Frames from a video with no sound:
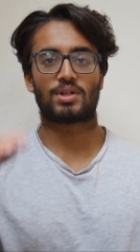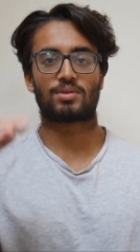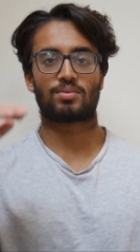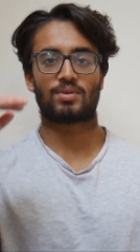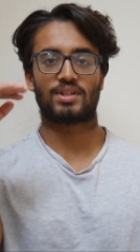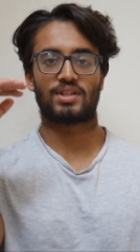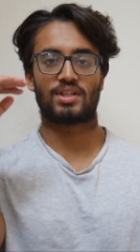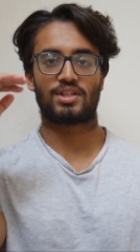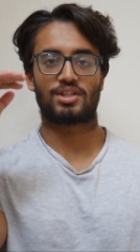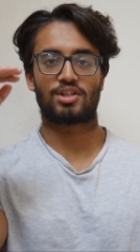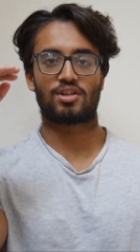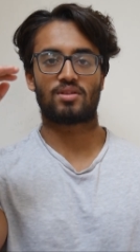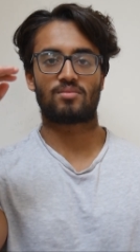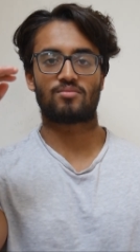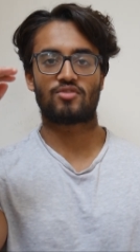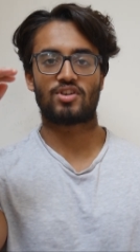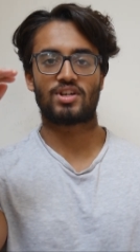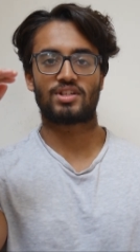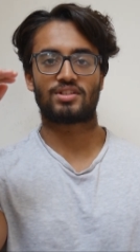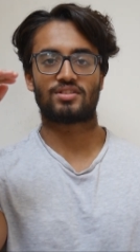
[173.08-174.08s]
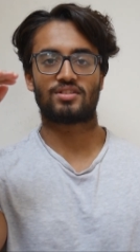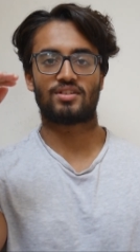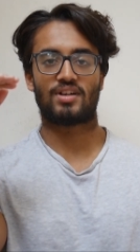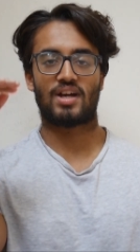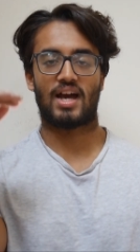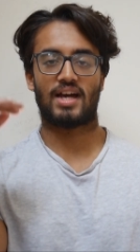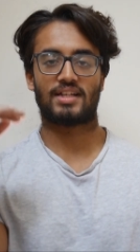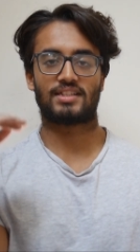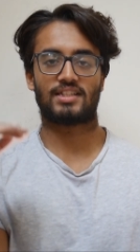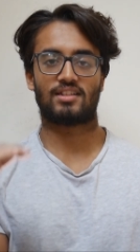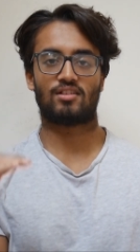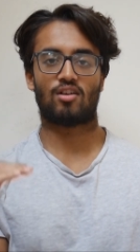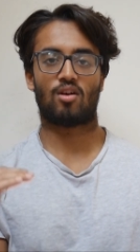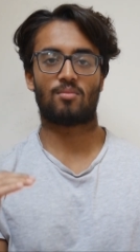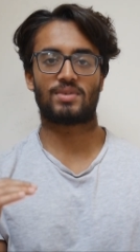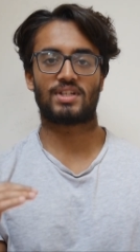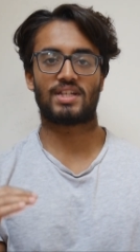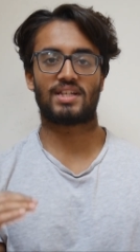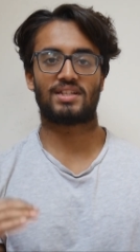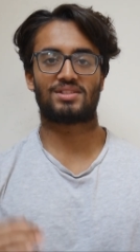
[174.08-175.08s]
between the numerator and
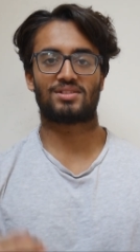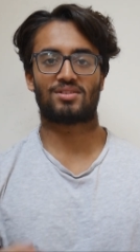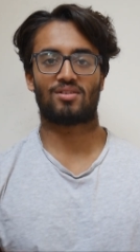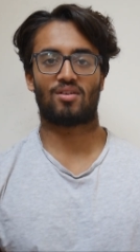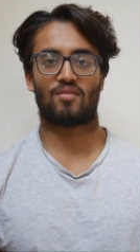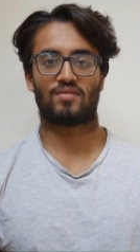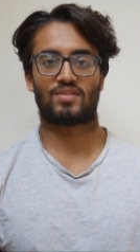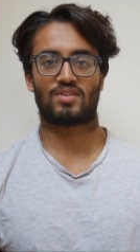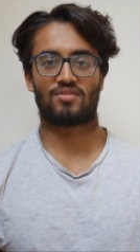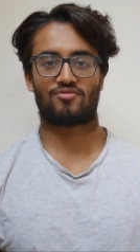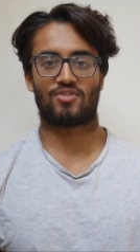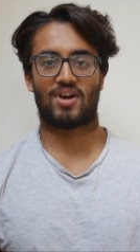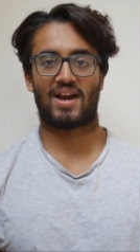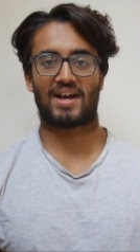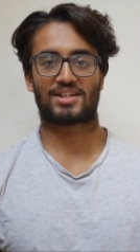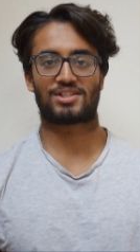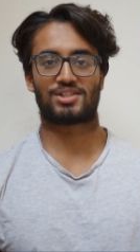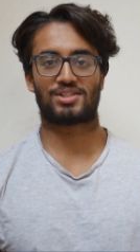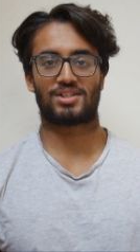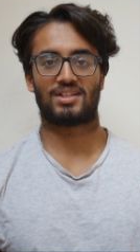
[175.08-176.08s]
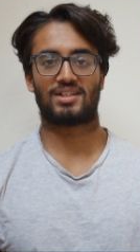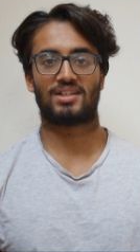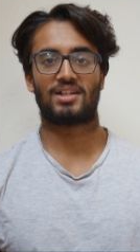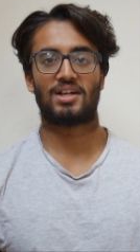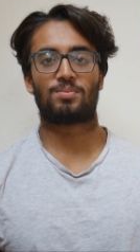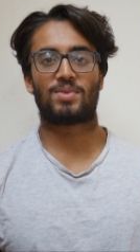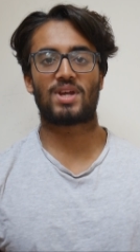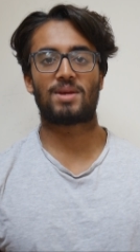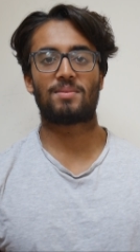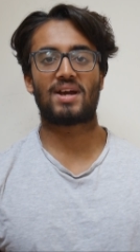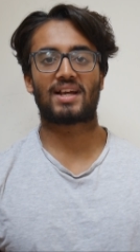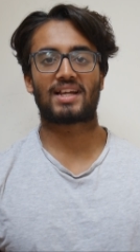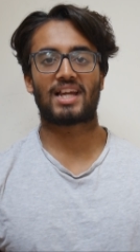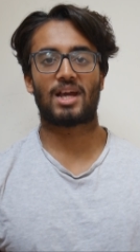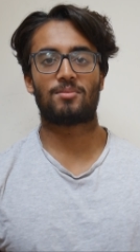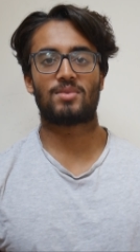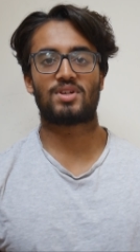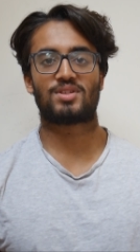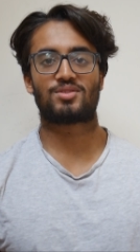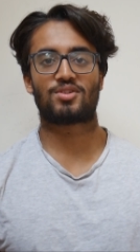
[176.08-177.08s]
denominator of the fraction. With BMAT
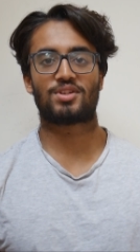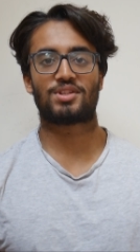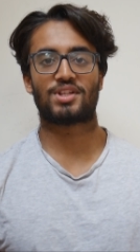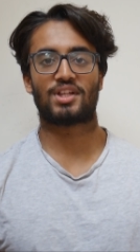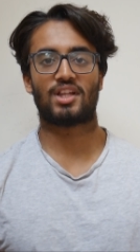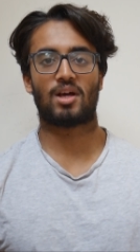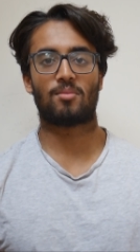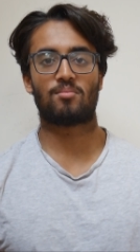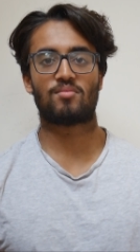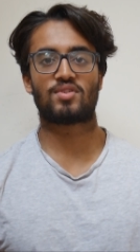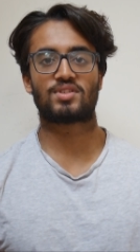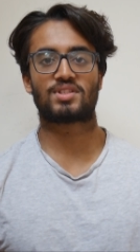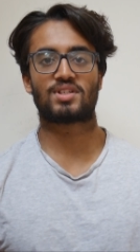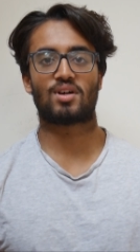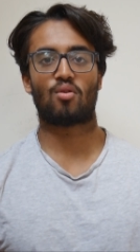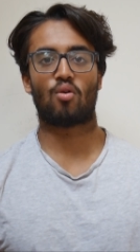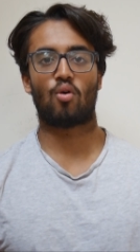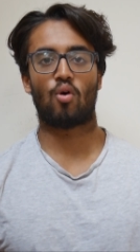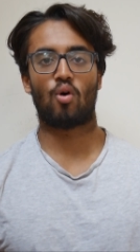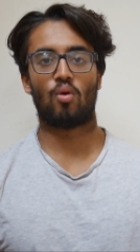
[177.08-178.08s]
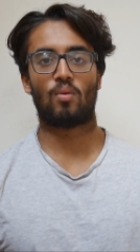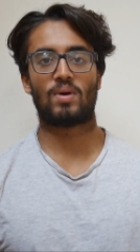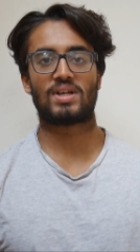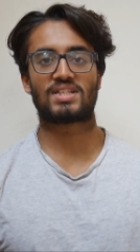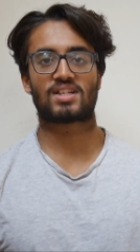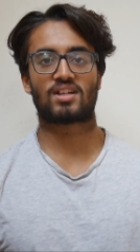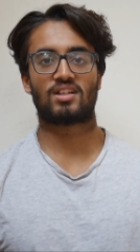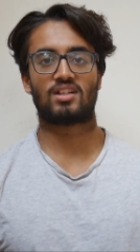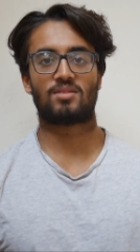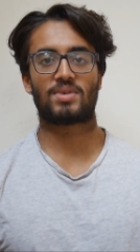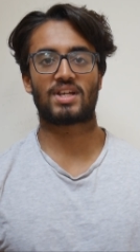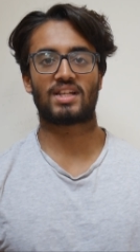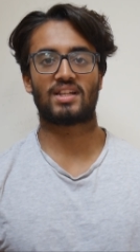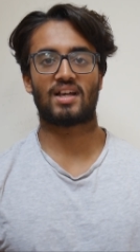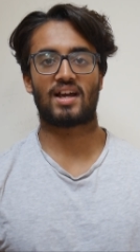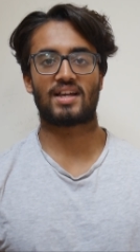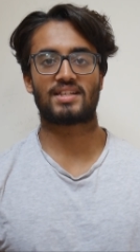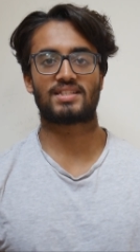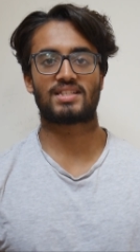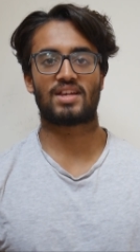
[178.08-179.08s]
Chemistry, the numbers are always going to be
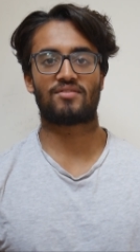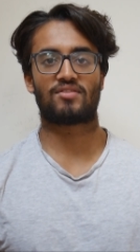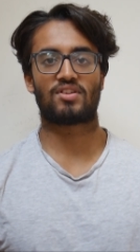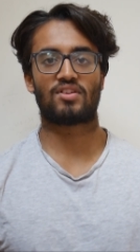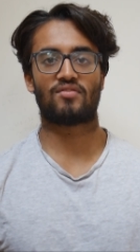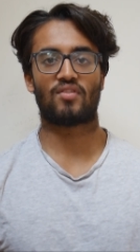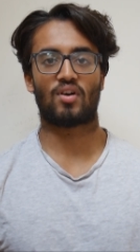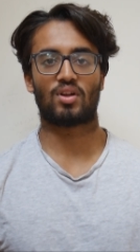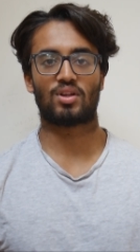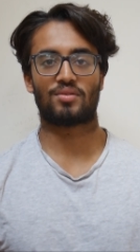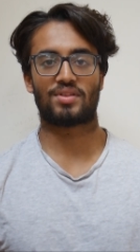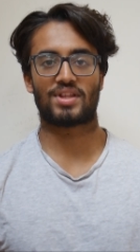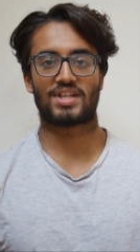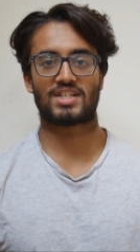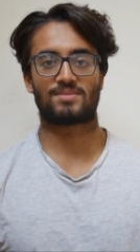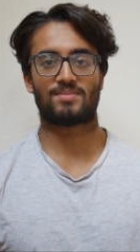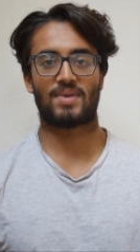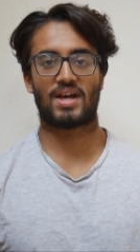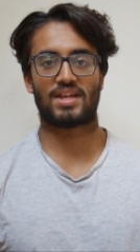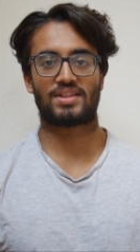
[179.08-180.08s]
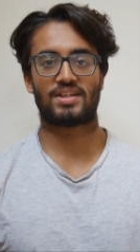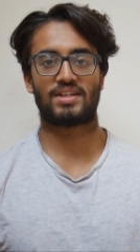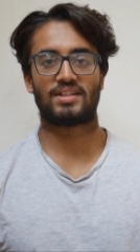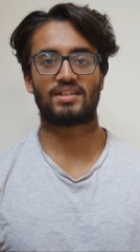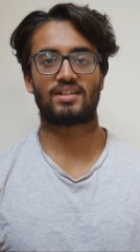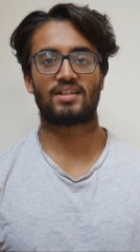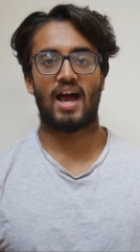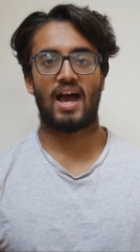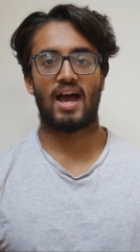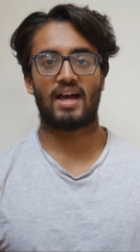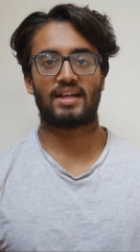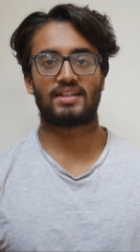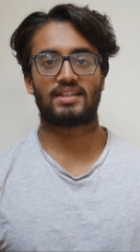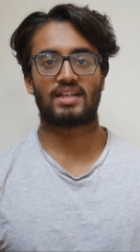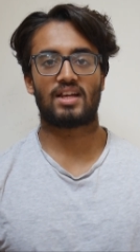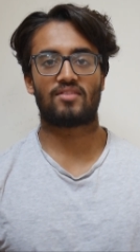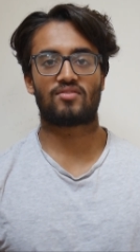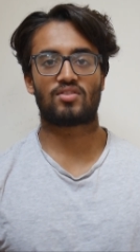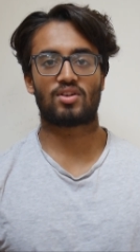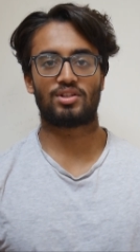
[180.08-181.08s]
nice if you follow this method, and
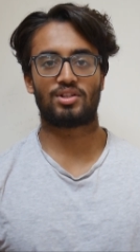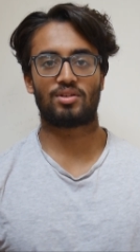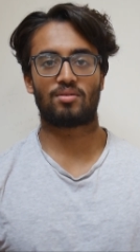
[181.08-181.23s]
if you're